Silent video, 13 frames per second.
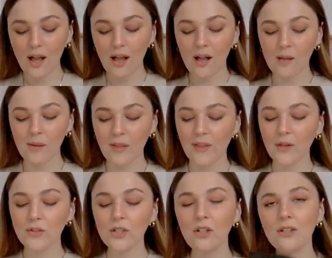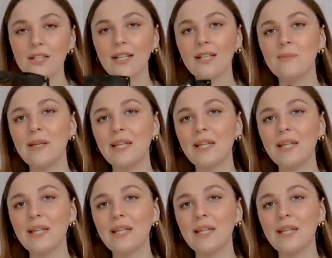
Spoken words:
And they also looked a little